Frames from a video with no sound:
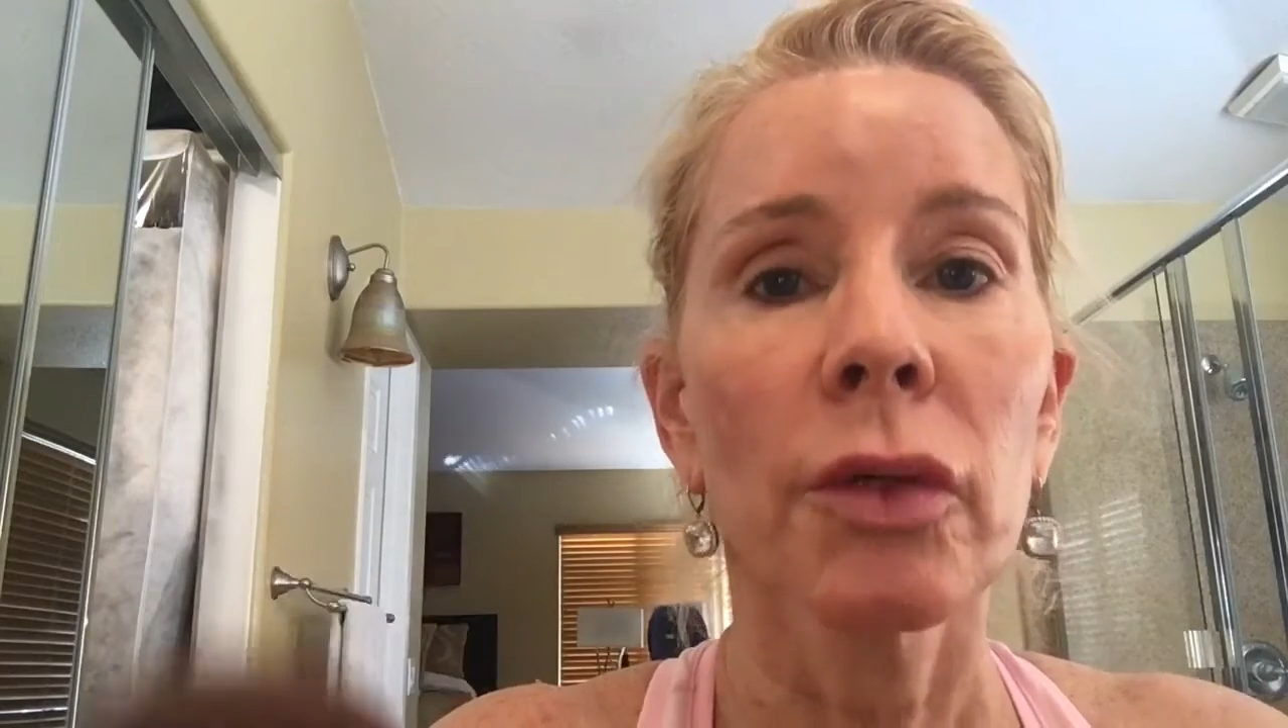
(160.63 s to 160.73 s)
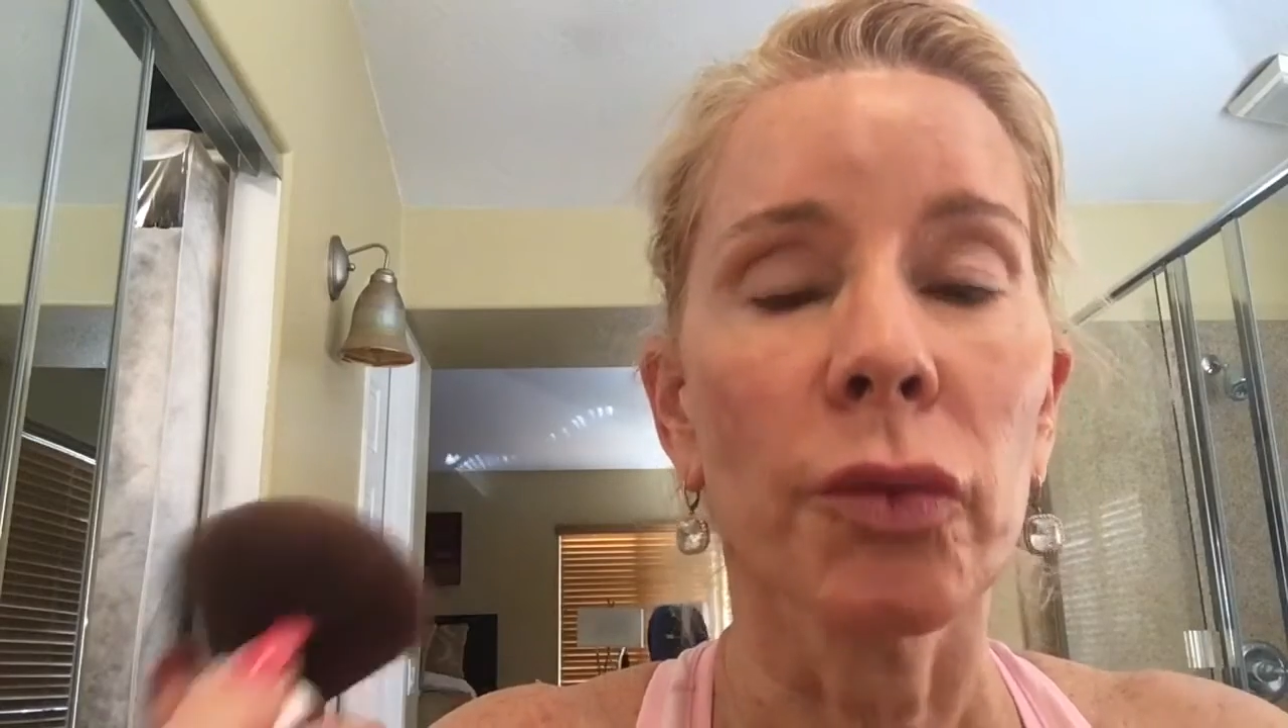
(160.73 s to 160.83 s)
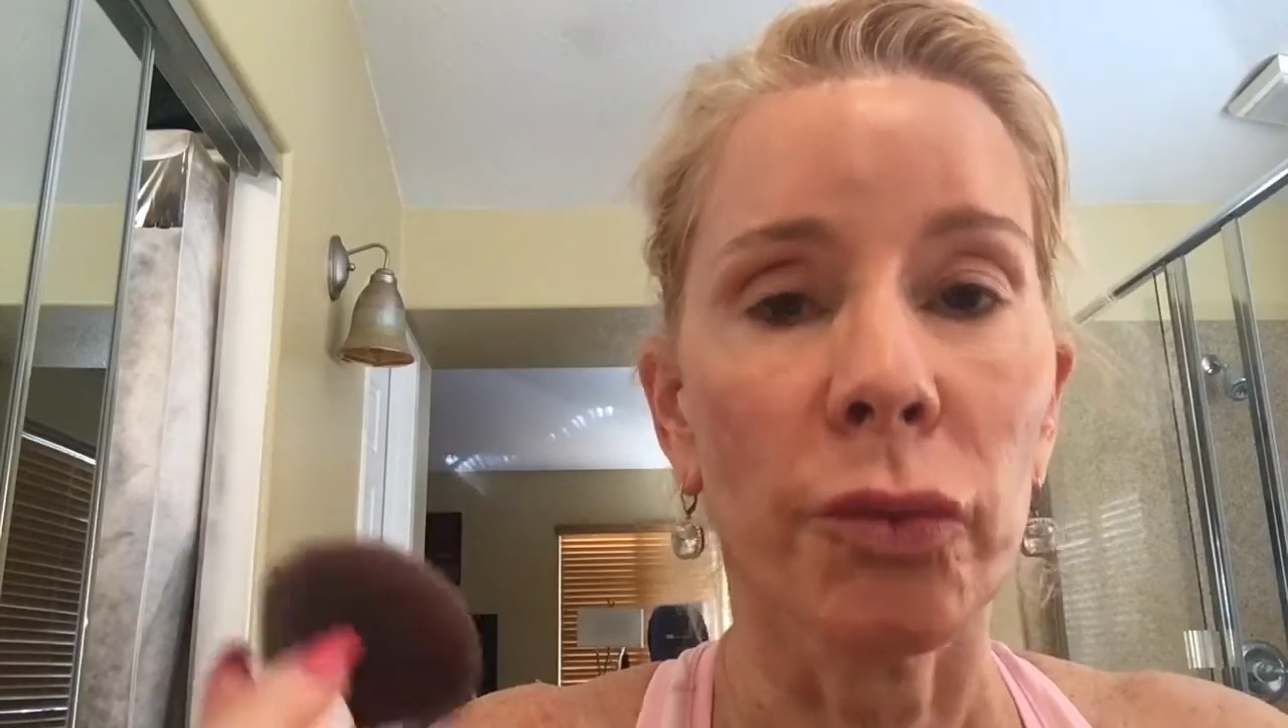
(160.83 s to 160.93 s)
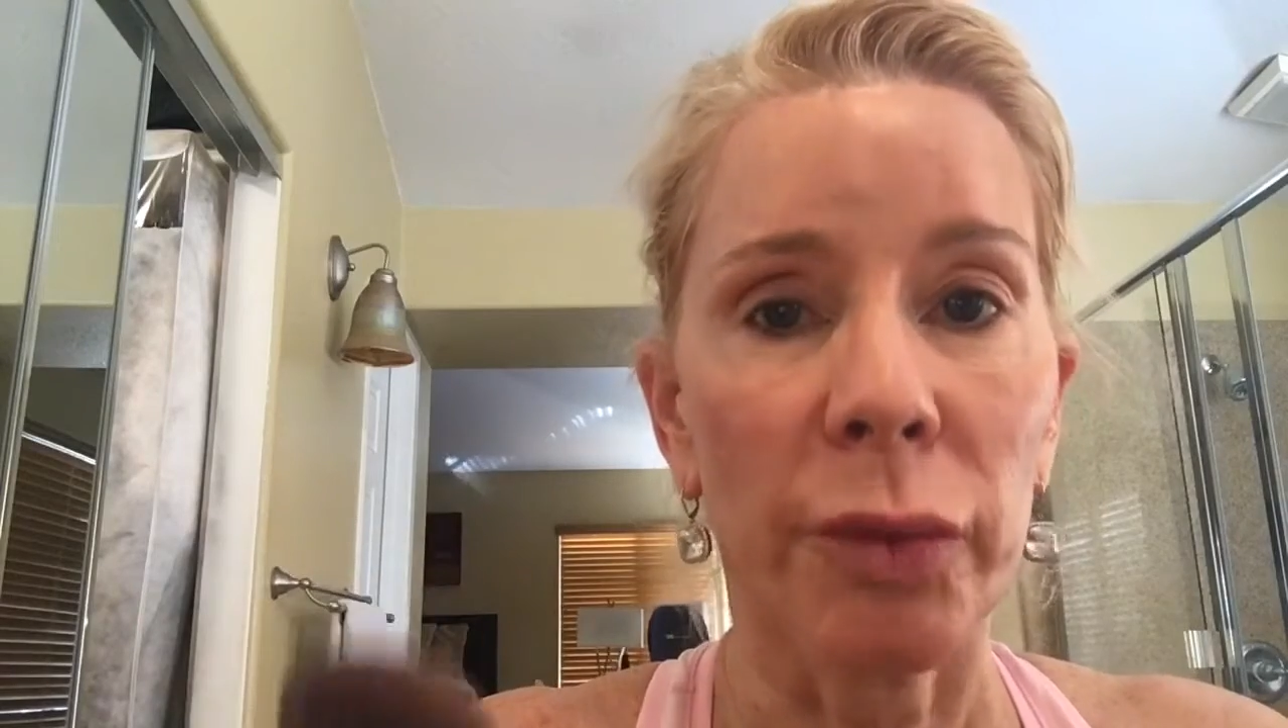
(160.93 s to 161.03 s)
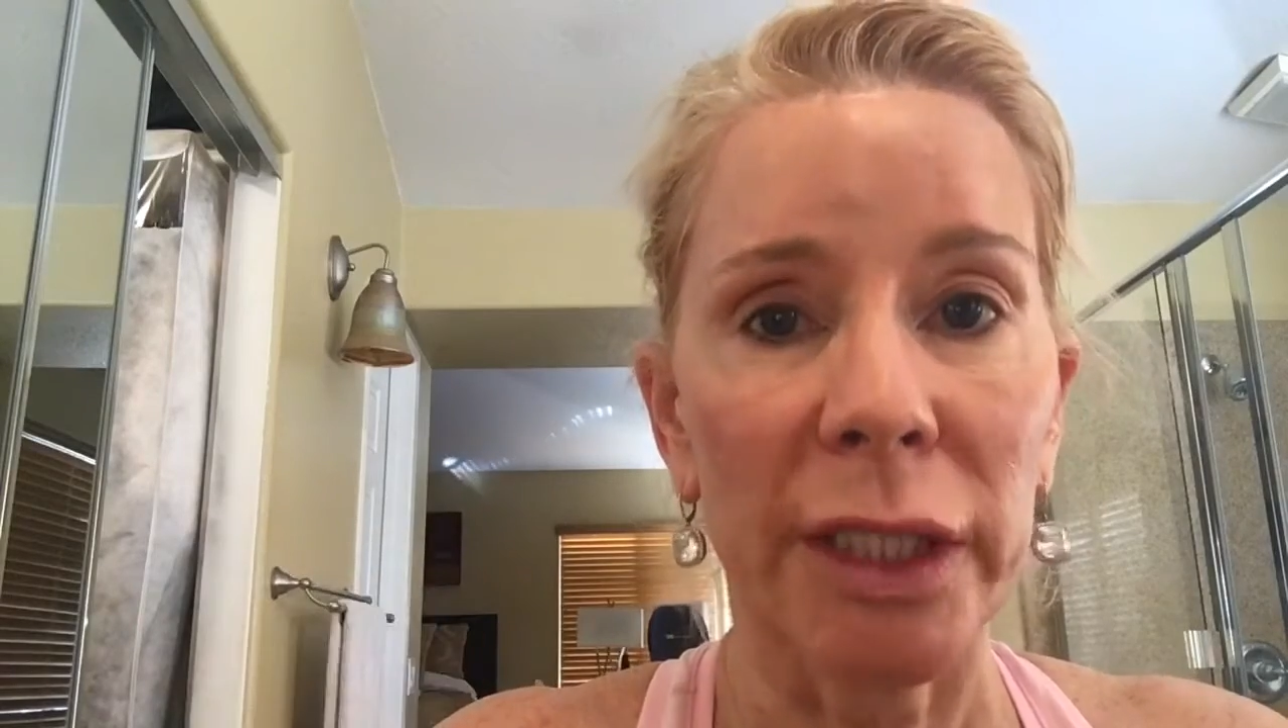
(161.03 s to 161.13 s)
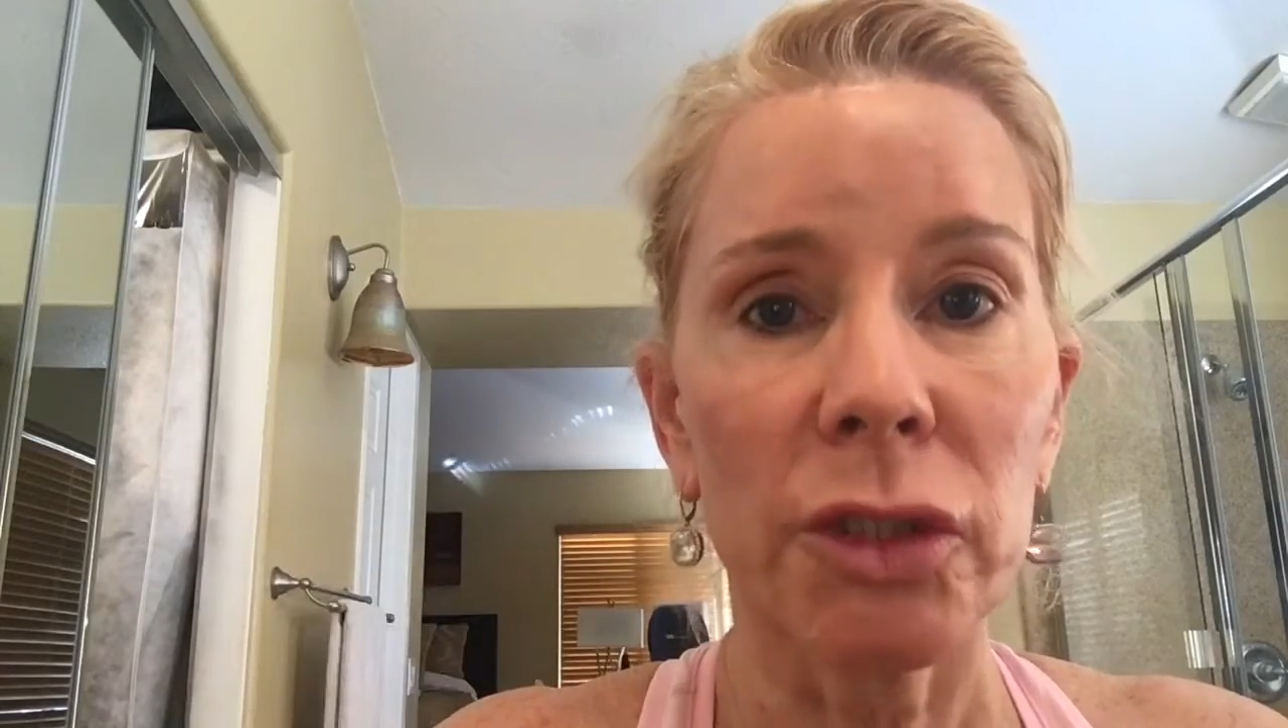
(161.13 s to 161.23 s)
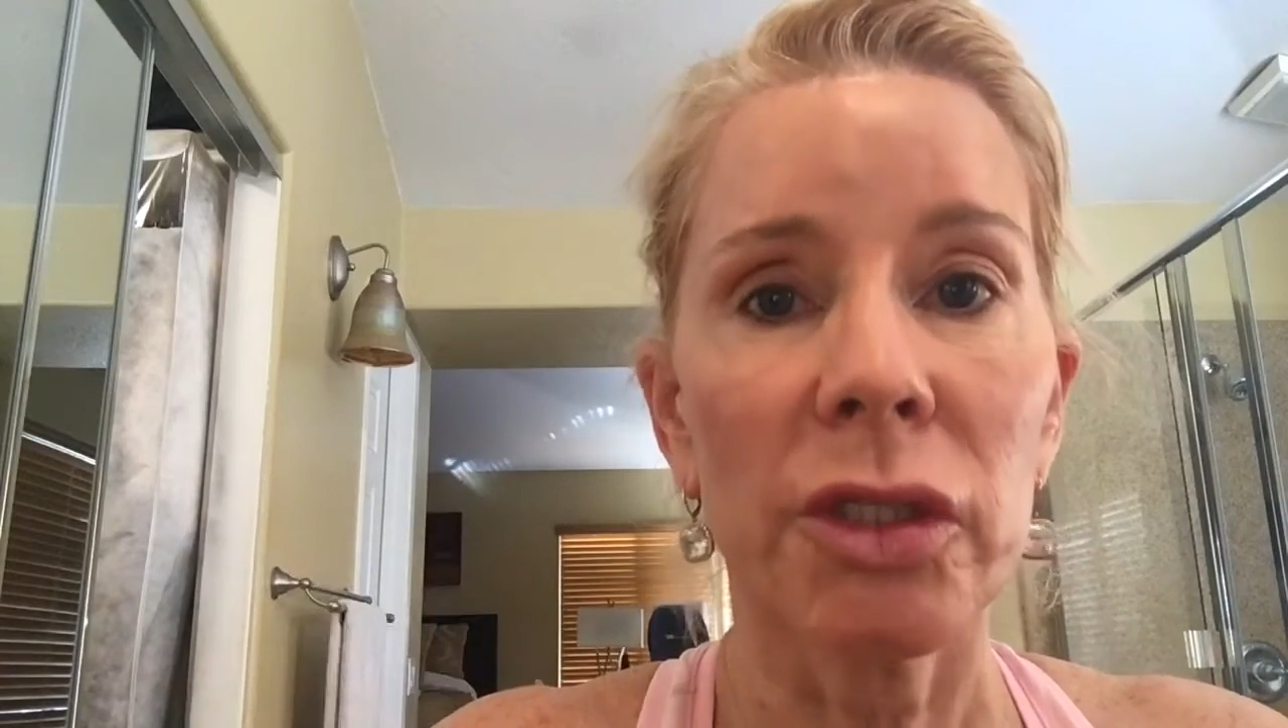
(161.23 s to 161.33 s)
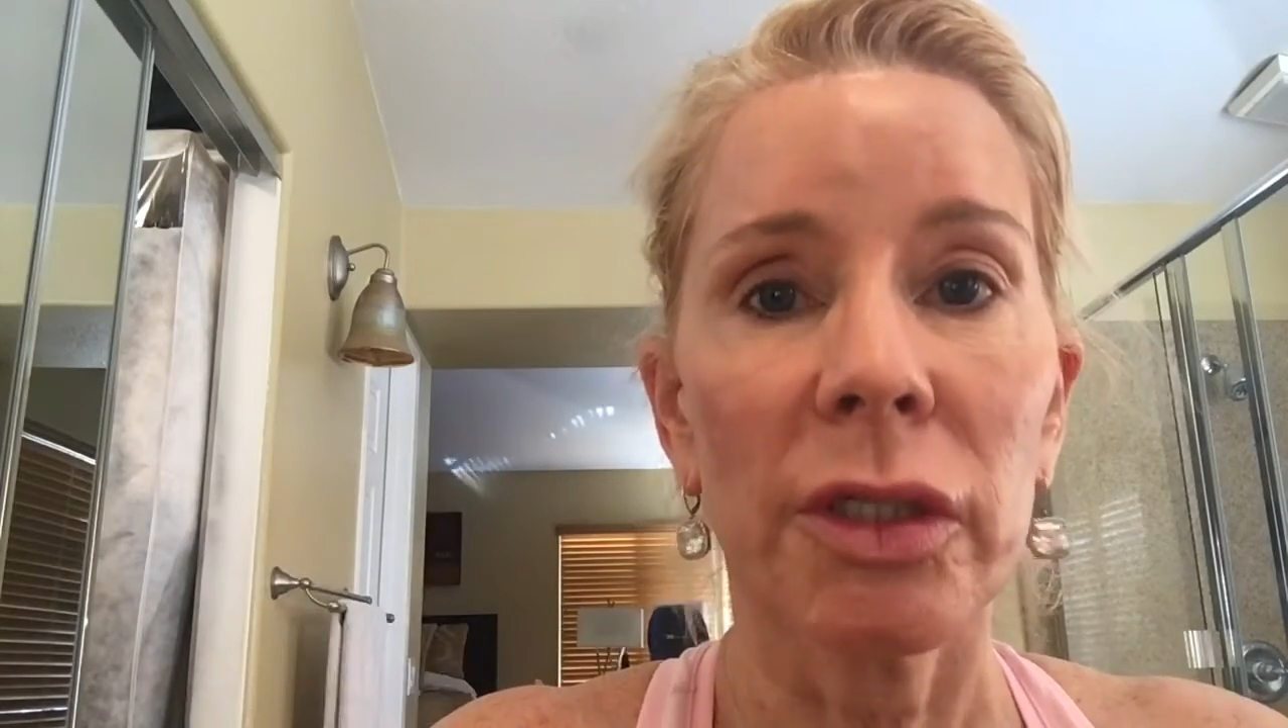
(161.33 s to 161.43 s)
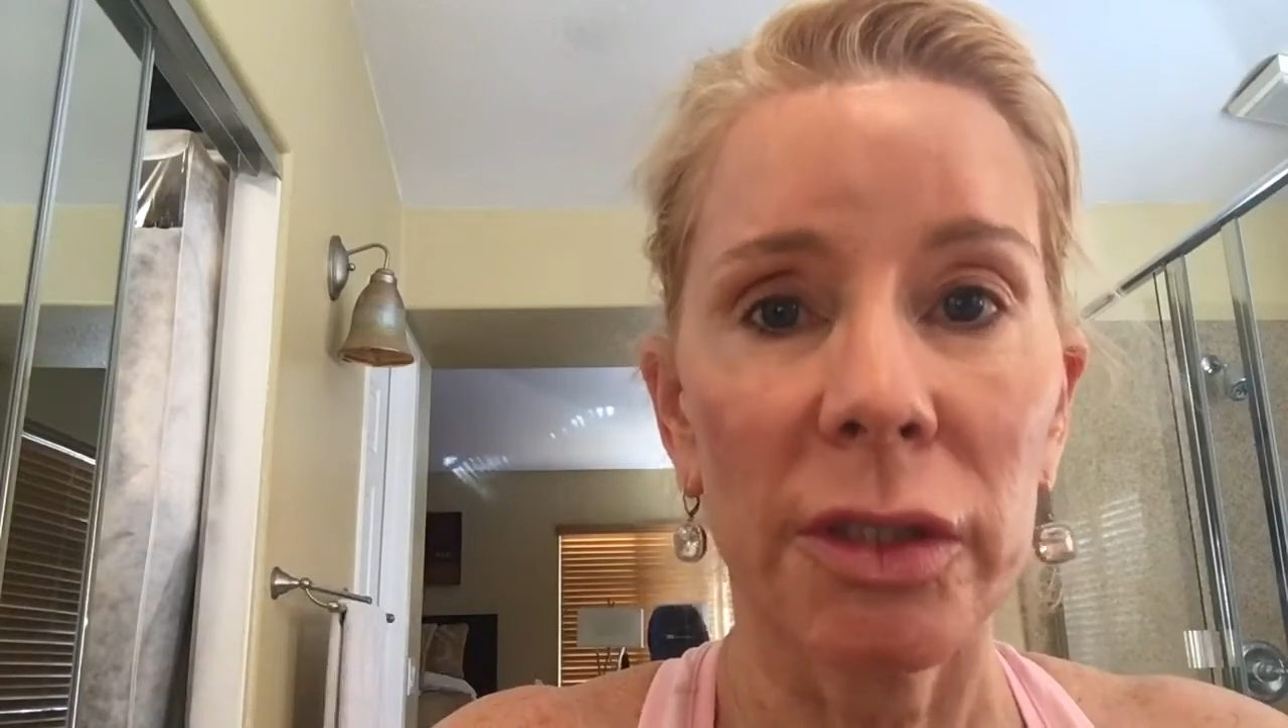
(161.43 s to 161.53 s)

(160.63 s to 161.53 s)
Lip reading: rich